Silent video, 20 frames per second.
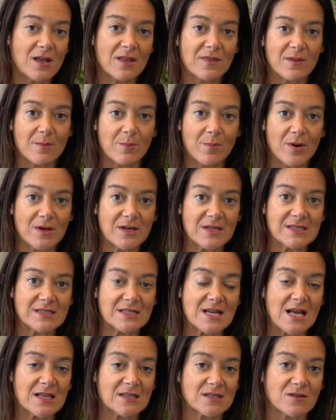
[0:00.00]
the body
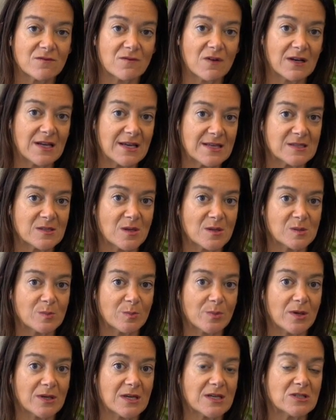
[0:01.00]
starts to release those
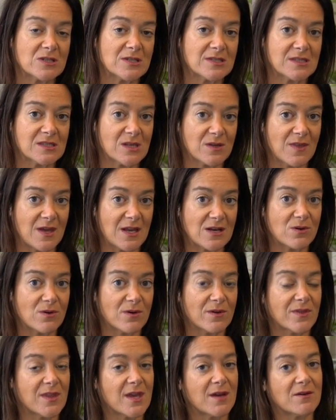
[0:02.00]
blockages so they're
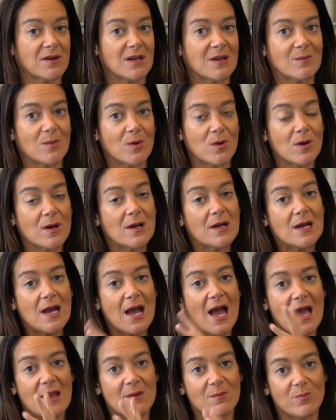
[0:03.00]
not there anymore
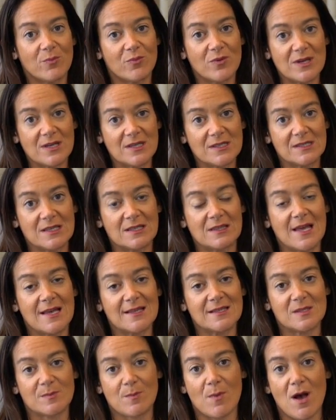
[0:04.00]
and brings in that
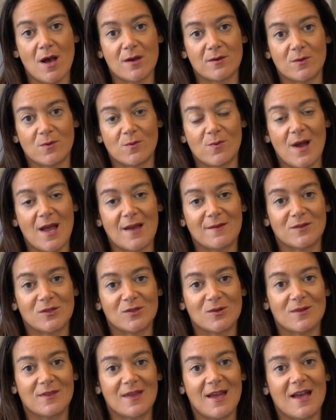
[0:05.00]
spinal wave
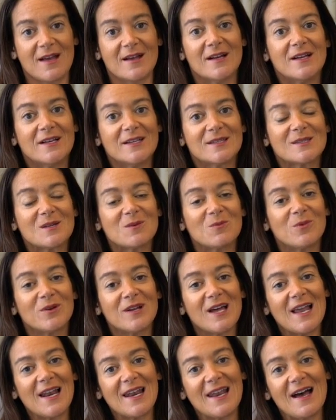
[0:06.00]
through there. So what
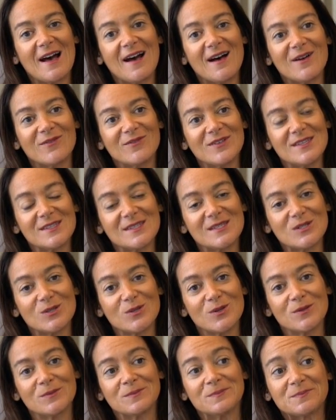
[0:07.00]
I love is
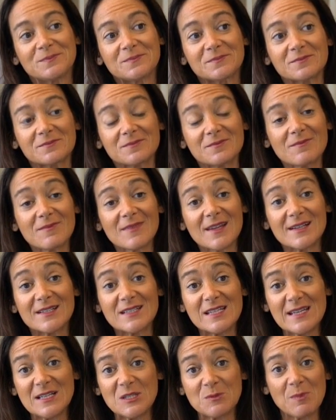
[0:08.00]
to
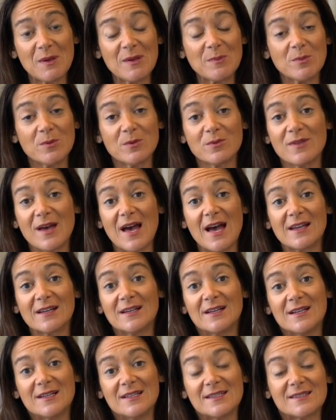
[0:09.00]
teach people that
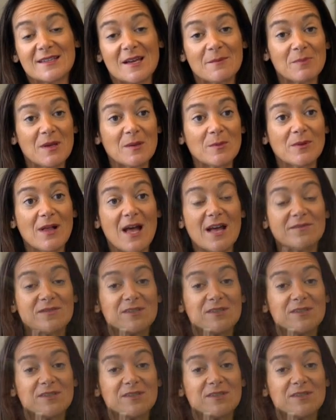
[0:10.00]
some people have